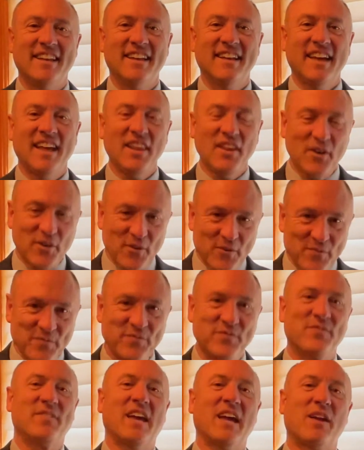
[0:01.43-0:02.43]
Hello,
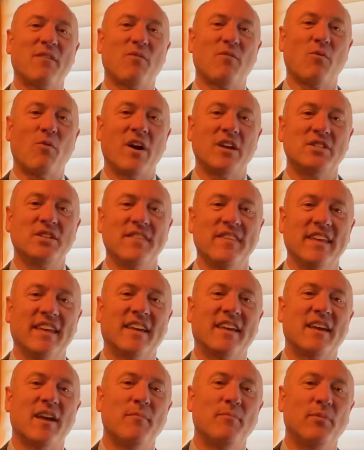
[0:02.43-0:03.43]
thank you for watching the
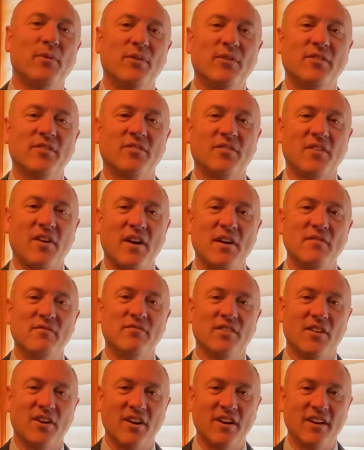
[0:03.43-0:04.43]
Kempler Design
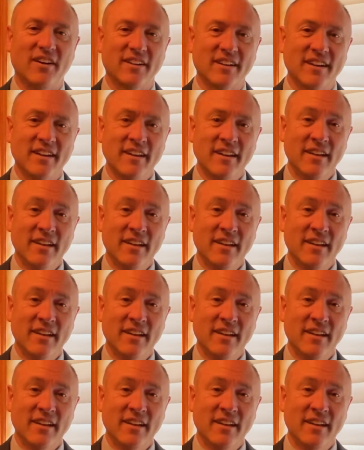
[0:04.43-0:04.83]
Vlog.